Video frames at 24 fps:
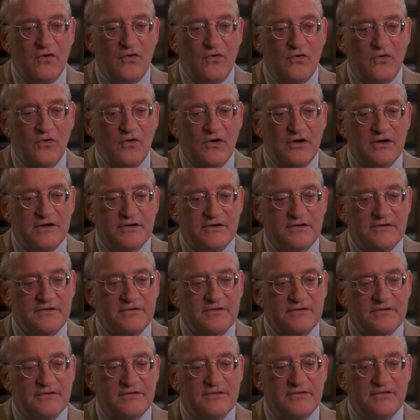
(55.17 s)
on
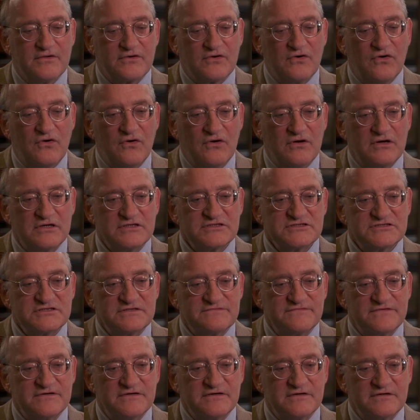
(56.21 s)
the cause
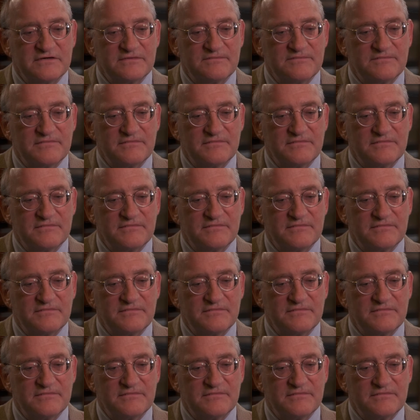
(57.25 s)
of a